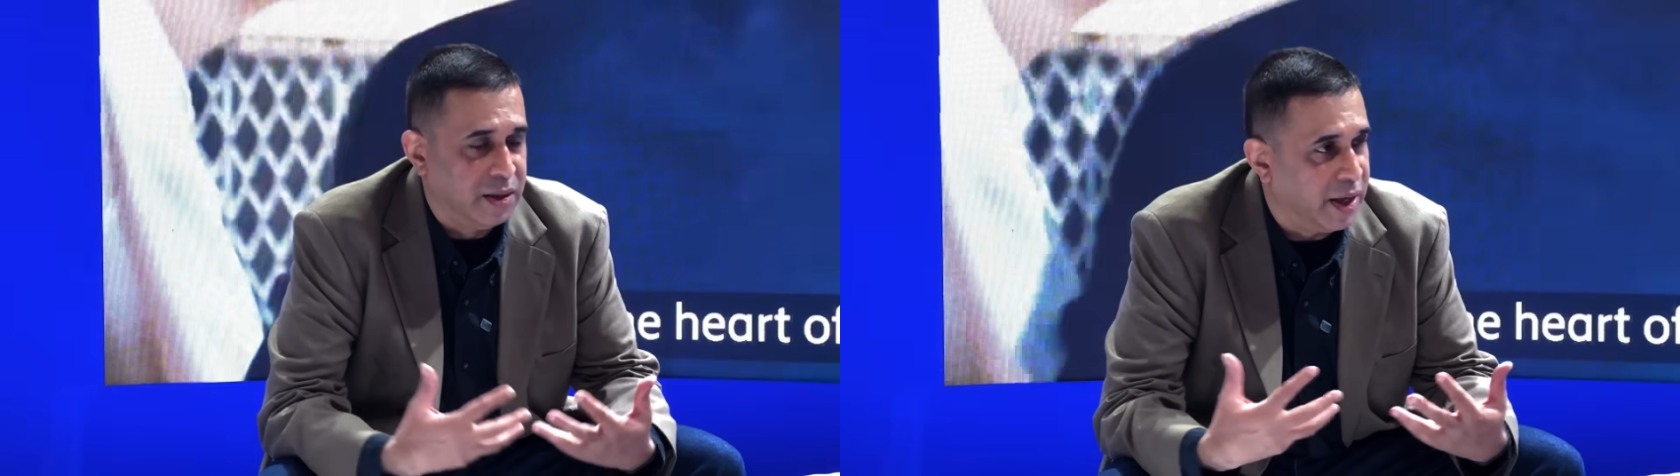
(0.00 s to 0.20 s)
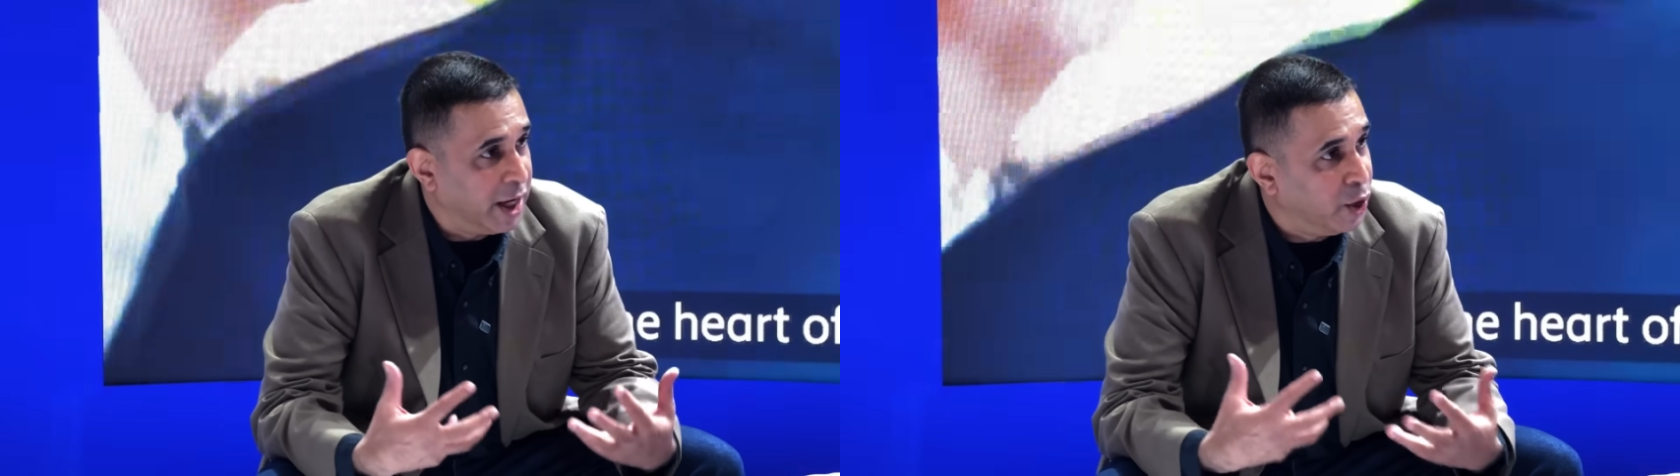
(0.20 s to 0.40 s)

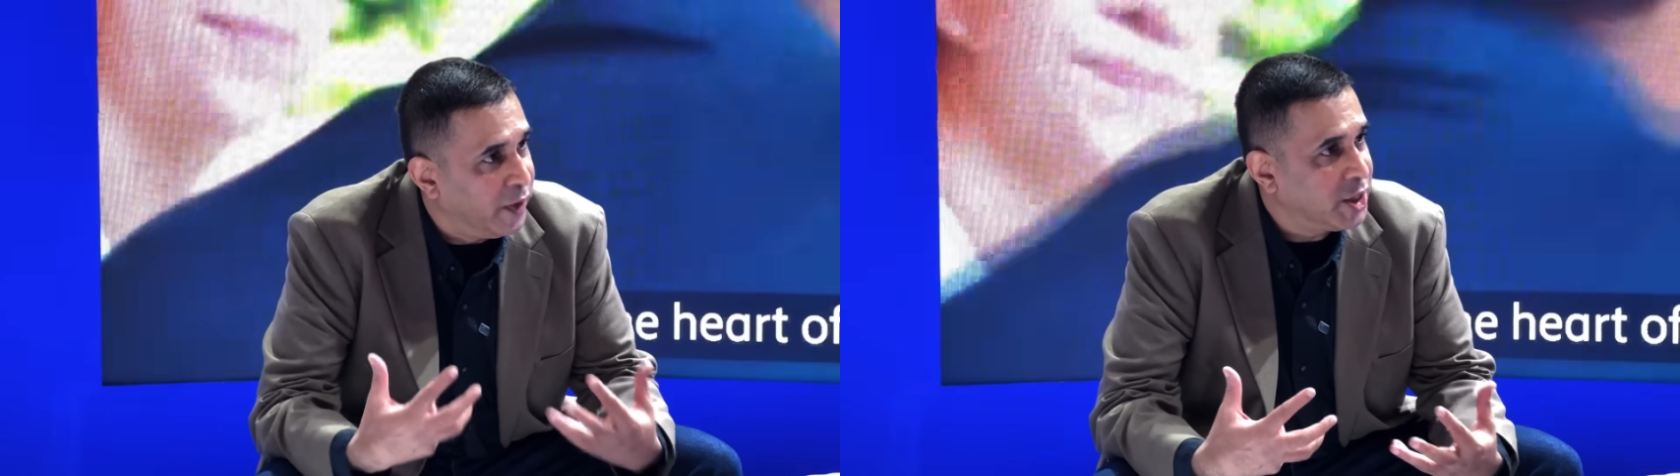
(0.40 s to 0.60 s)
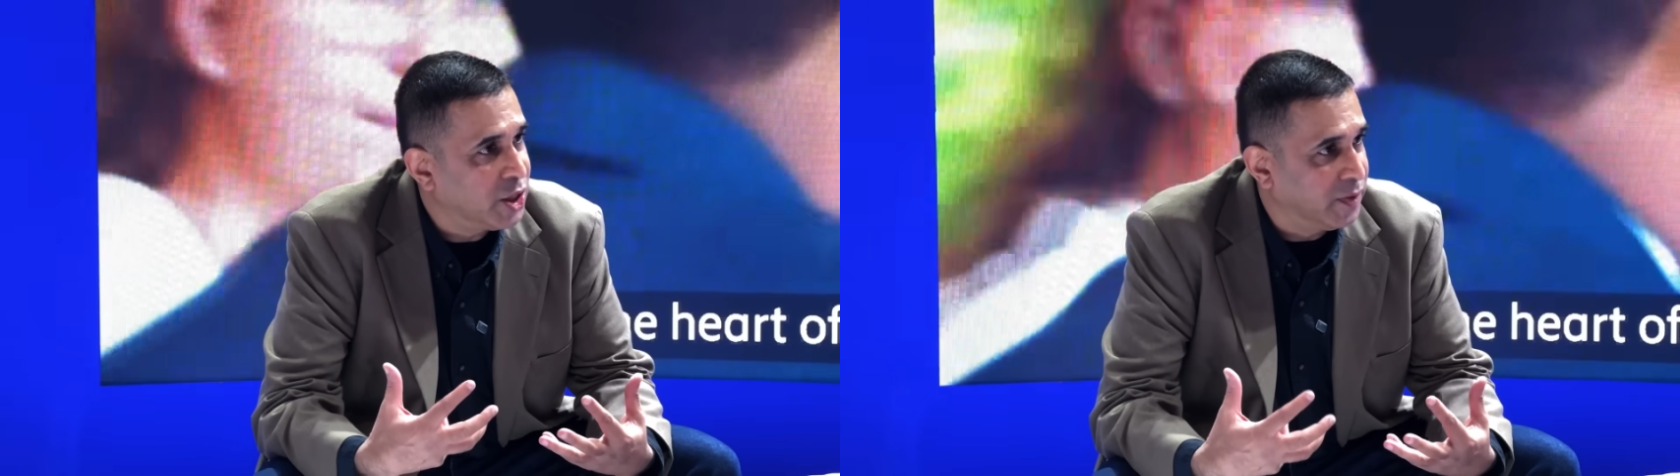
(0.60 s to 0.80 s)
the
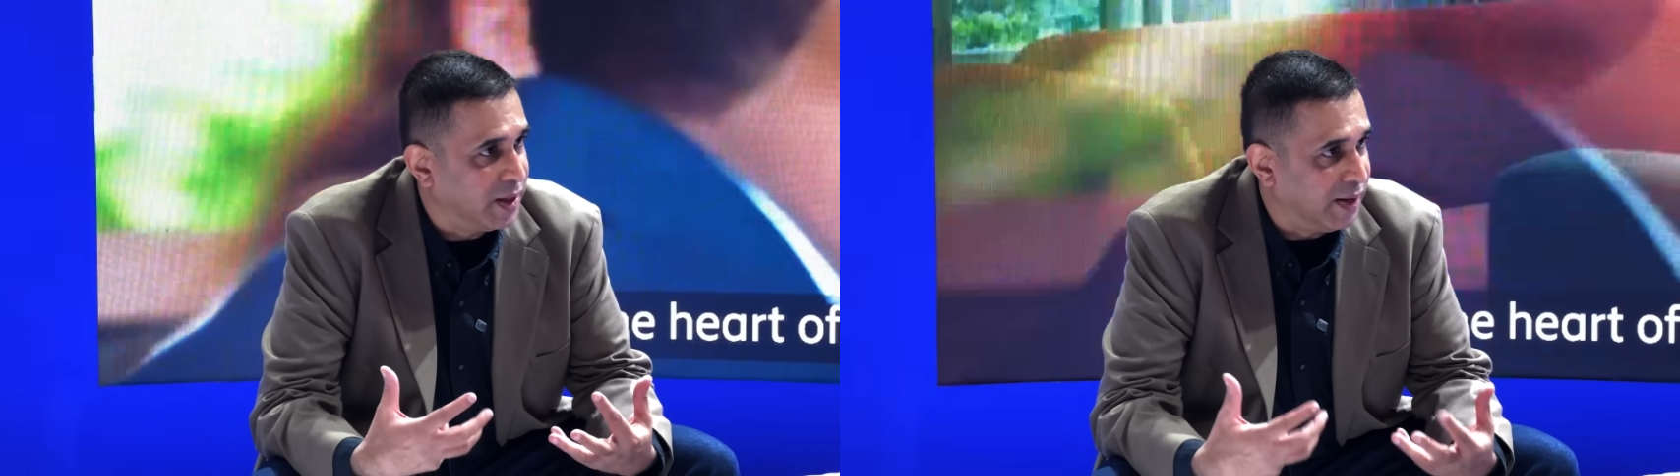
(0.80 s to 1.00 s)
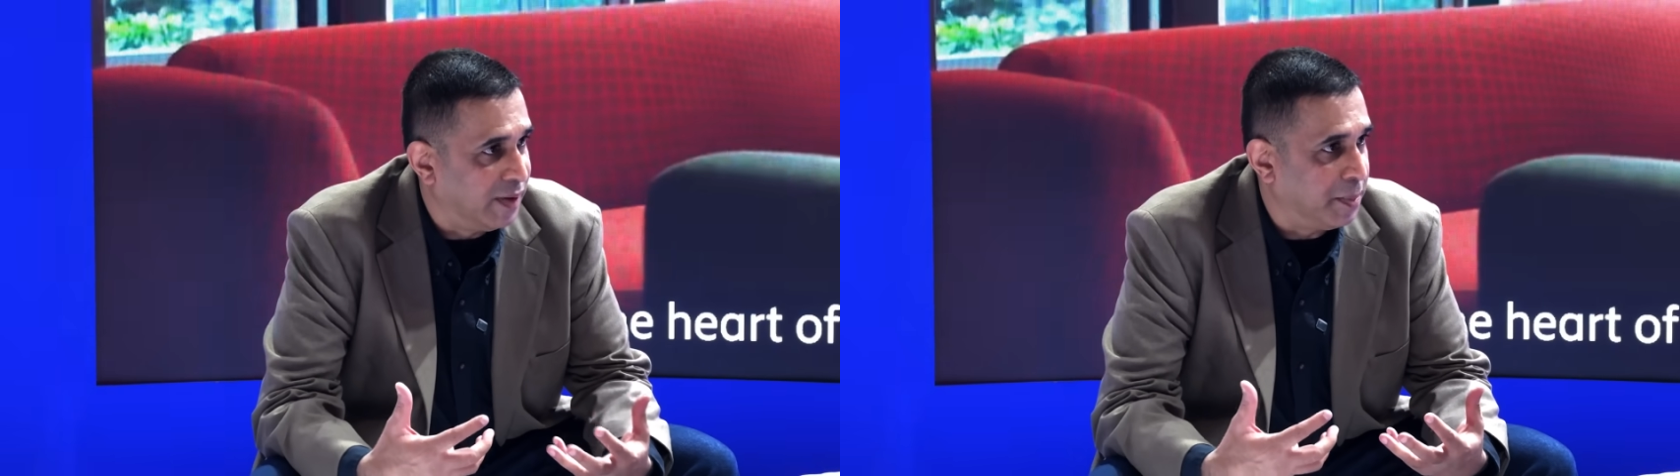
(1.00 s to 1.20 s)
innovation of
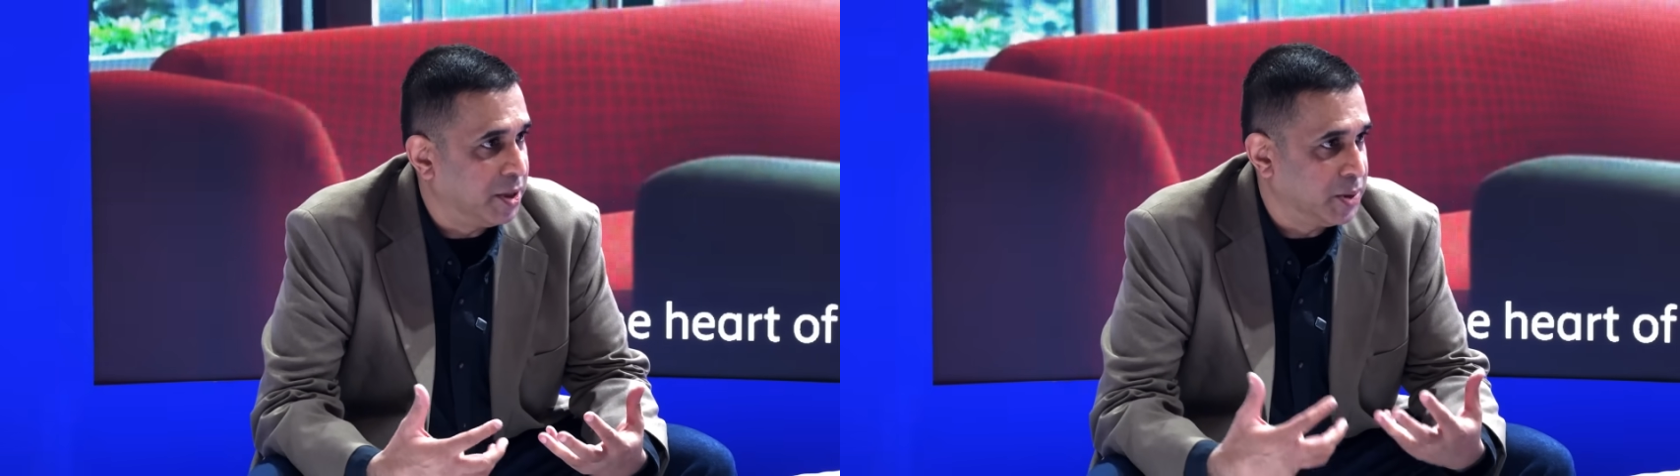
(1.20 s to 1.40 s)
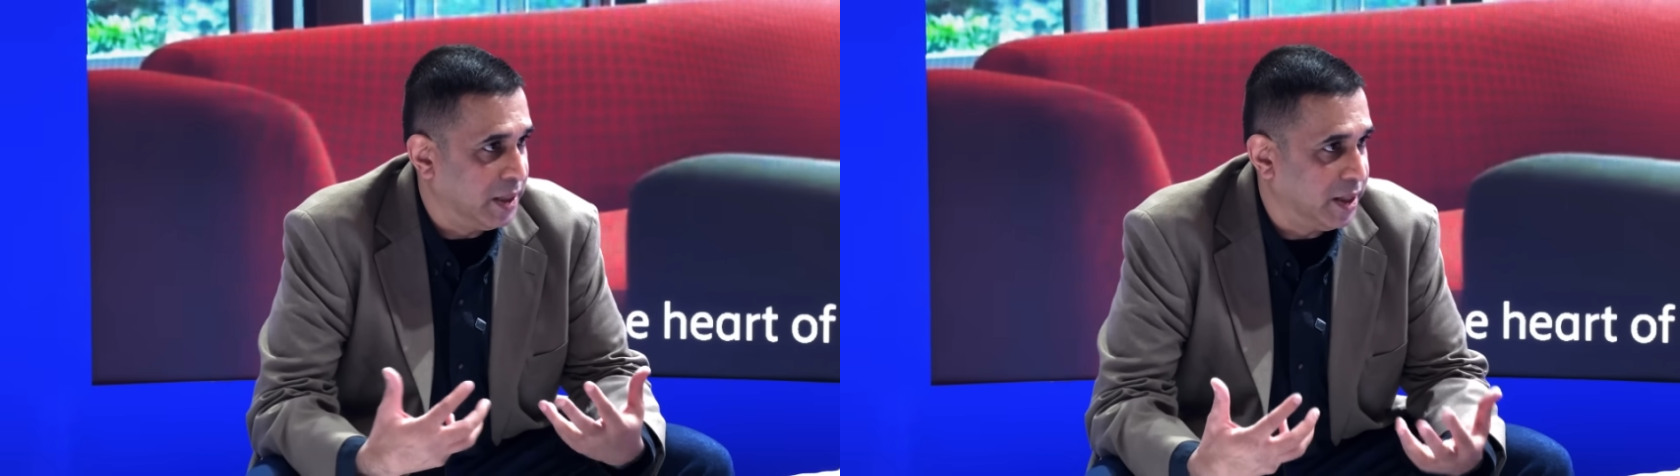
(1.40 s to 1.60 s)
the
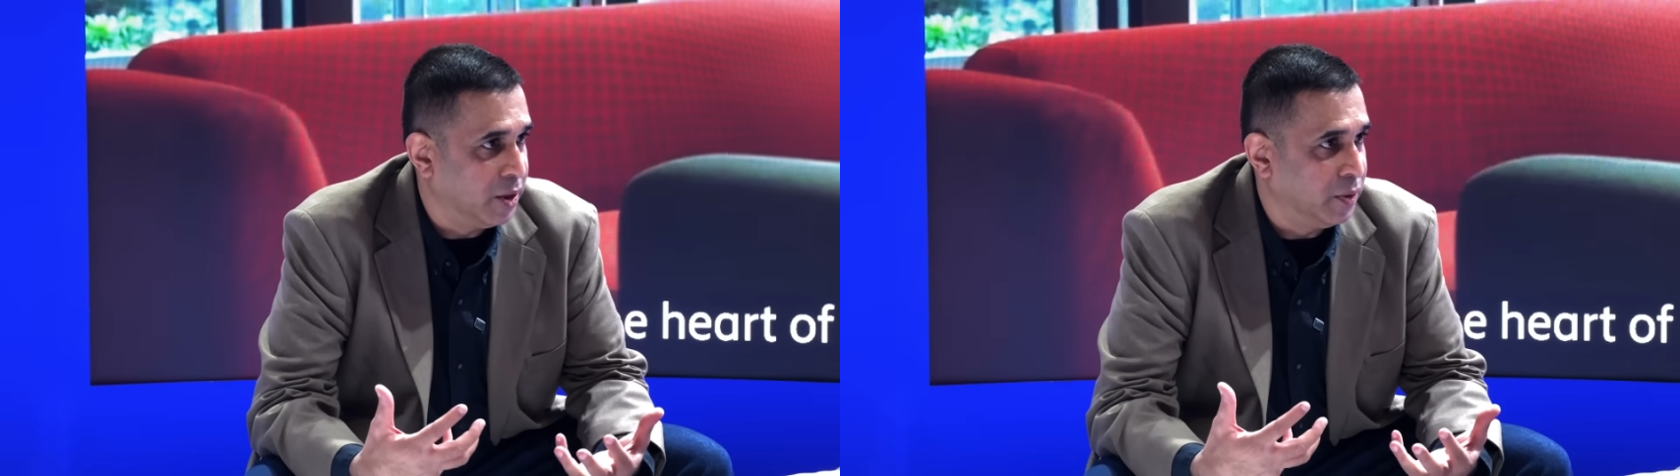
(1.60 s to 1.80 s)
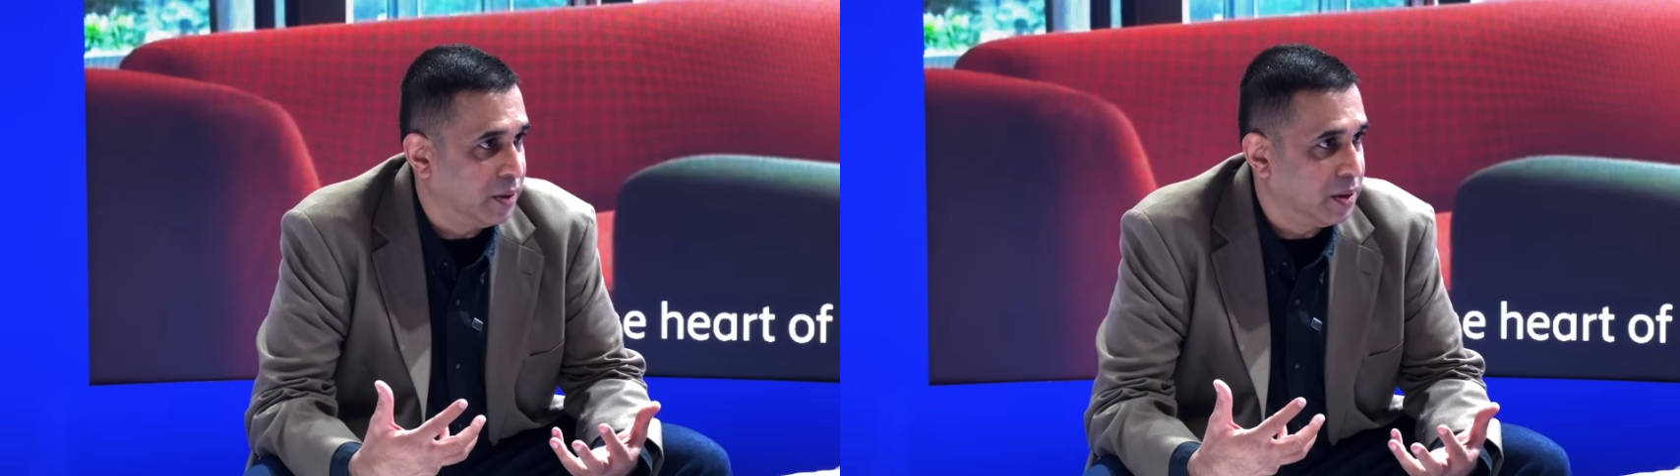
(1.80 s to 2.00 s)
developers will
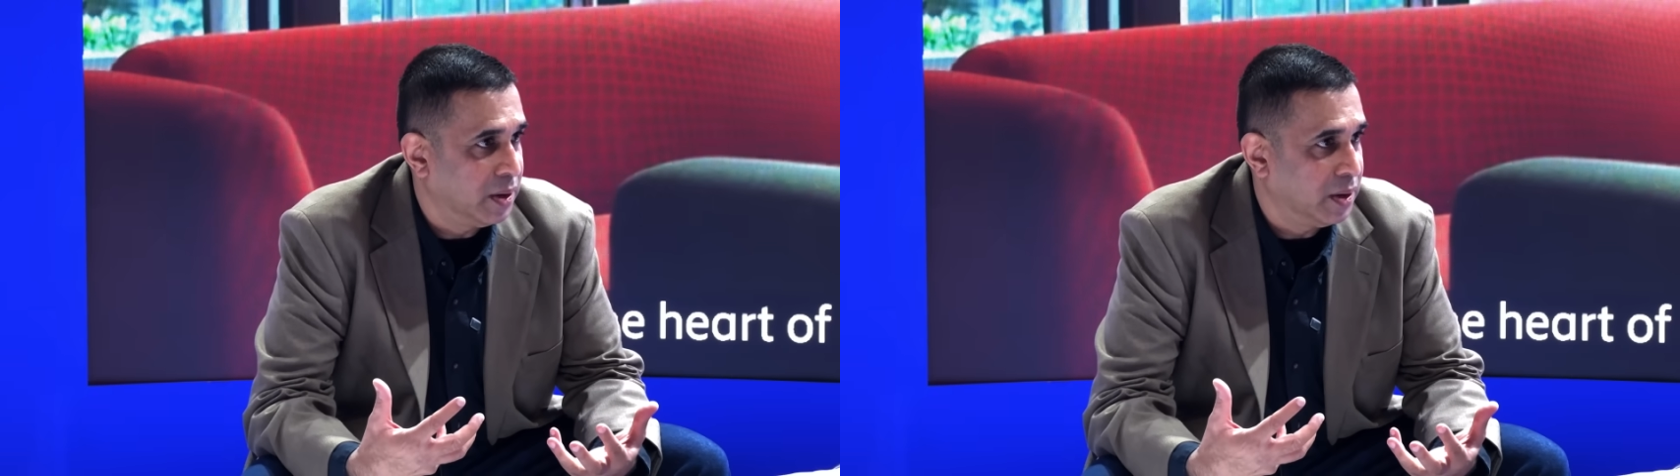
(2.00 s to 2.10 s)
take over,